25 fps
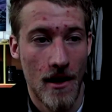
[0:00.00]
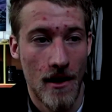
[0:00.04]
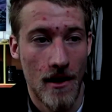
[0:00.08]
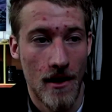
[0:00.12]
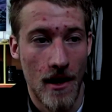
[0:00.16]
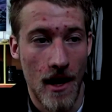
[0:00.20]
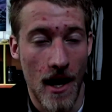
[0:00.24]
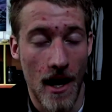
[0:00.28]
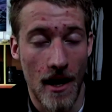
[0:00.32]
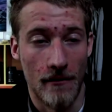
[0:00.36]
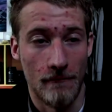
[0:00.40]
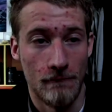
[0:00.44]

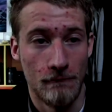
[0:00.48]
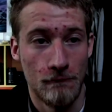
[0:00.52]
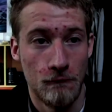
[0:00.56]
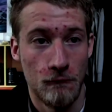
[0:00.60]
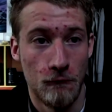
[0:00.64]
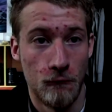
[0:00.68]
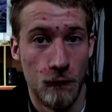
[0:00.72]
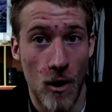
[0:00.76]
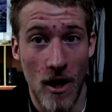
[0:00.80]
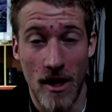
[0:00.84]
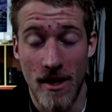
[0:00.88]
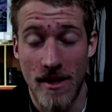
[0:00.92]
at
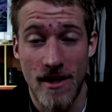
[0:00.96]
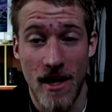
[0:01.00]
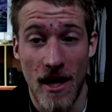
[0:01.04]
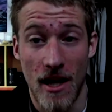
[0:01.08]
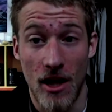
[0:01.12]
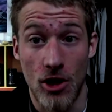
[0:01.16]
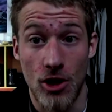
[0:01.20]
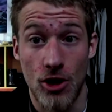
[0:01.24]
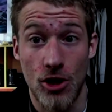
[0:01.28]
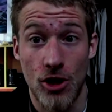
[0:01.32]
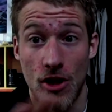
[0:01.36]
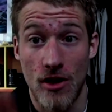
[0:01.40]
one
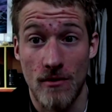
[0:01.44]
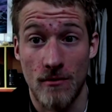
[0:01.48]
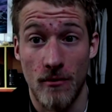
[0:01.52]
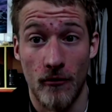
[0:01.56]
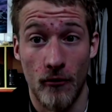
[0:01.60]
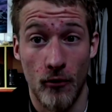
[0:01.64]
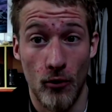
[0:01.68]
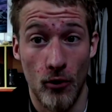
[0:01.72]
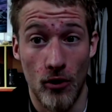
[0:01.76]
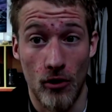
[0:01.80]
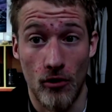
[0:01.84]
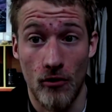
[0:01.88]
stage, just
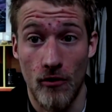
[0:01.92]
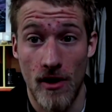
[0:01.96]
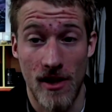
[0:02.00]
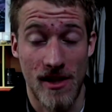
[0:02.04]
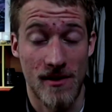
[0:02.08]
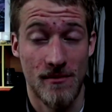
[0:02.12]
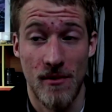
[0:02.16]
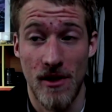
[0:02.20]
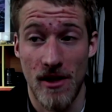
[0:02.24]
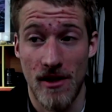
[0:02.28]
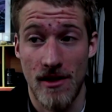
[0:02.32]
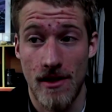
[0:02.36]
before
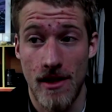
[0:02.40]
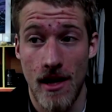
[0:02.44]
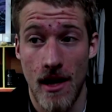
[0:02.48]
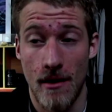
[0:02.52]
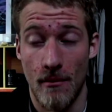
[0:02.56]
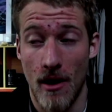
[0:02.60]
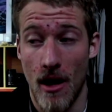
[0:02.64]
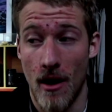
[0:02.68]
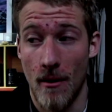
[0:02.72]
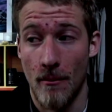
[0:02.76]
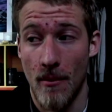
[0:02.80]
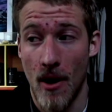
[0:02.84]
Christmas
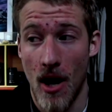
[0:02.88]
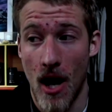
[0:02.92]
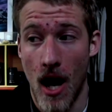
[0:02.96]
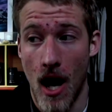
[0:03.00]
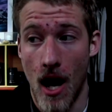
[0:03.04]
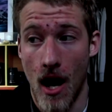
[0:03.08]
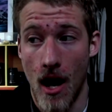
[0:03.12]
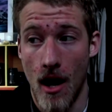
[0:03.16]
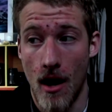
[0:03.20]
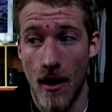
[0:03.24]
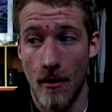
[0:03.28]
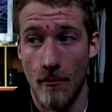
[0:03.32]
came up,
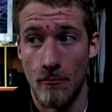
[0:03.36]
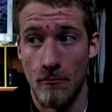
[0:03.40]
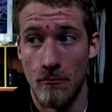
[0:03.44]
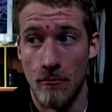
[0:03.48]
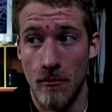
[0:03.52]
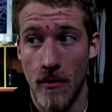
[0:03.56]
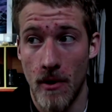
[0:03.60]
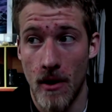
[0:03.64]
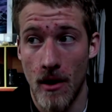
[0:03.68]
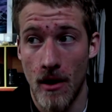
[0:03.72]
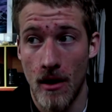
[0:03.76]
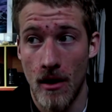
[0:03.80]

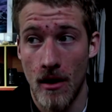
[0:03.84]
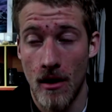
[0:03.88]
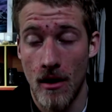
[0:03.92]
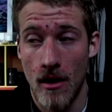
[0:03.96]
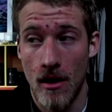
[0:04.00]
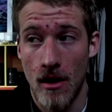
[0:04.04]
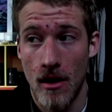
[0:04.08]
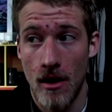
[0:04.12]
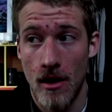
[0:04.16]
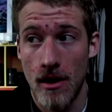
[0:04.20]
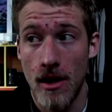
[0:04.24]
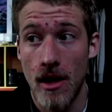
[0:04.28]

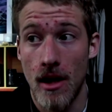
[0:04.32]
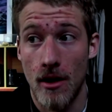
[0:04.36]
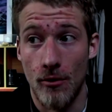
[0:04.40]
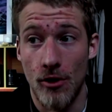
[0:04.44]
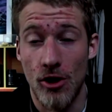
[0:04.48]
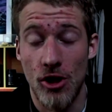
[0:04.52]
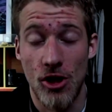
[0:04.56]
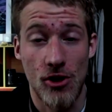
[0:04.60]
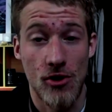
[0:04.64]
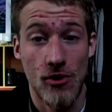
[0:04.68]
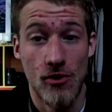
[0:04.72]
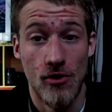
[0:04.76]
yeah, we
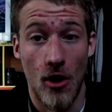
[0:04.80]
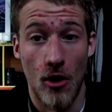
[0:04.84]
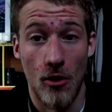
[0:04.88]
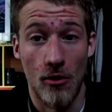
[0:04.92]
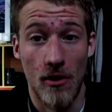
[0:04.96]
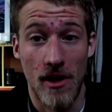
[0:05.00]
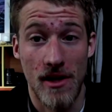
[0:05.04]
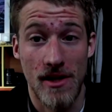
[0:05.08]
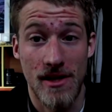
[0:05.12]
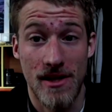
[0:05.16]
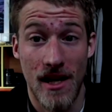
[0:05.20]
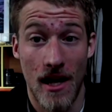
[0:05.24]
just
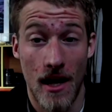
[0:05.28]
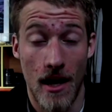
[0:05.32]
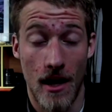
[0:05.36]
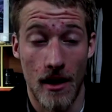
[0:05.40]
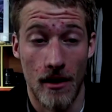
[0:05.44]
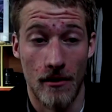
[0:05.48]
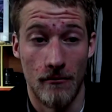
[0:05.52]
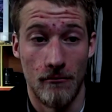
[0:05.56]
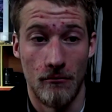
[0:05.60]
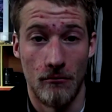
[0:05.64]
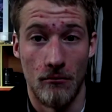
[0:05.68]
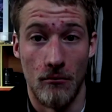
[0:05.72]
noticed
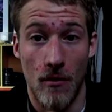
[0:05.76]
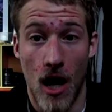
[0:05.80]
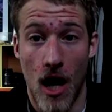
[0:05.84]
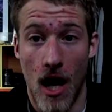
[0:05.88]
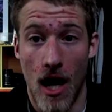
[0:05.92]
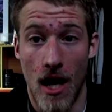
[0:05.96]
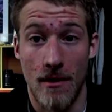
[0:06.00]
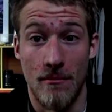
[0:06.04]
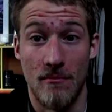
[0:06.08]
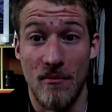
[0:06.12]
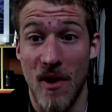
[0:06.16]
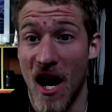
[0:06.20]
that
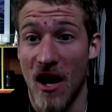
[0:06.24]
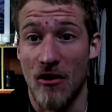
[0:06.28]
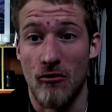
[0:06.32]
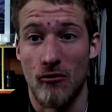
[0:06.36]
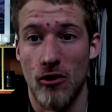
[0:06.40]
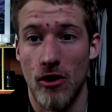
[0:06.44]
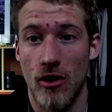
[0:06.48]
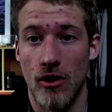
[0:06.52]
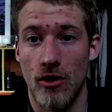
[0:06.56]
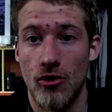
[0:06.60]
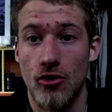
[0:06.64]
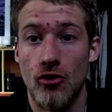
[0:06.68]
my back
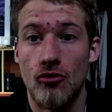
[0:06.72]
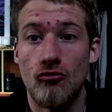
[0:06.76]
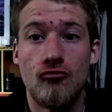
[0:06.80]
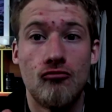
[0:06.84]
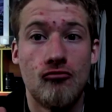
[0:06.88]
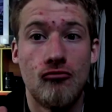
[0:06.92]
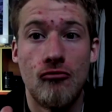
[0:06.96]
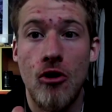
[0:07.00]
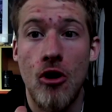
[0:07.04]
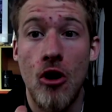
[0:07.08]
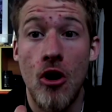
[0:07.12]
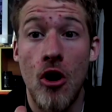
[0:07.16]
was
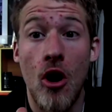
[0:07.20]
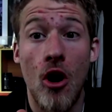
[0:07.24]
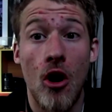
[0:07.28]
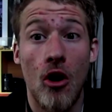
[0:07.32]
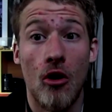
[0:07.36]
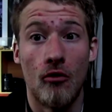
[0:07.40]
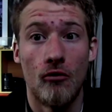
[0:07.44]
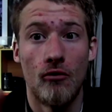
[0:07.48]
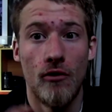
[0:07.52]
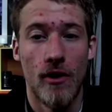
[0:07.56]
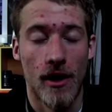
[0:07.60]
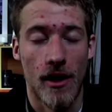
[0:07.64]

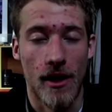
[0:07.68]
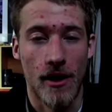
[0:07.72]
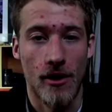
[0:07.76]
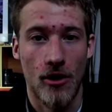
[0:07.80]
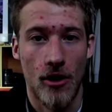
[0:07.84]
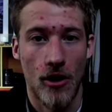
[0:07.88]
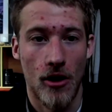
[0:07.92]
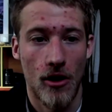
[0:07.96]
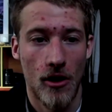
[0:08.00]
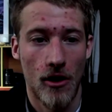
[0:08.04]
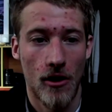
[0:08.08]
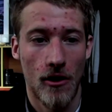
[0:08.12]
really
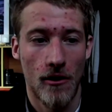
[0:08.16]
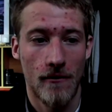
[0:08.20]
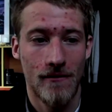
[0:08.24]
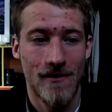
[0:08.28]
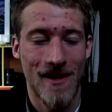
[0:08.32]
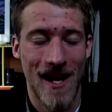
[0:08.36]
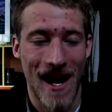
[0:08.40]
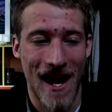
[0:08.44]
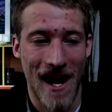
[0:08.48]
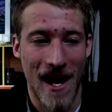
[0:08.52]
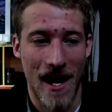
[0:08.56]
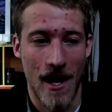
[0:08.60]
curved,
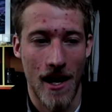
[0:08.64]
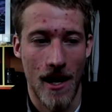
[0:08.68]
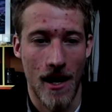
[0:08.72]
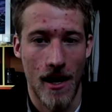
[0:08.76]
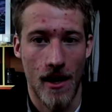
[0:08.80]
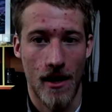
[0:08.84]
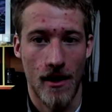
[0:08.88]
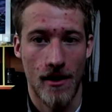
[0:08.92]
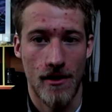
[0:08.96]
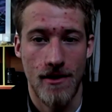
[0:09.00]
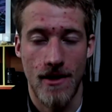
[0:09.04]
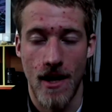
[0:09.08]

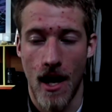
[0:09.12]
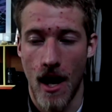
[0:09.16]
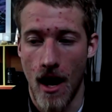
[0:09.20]
and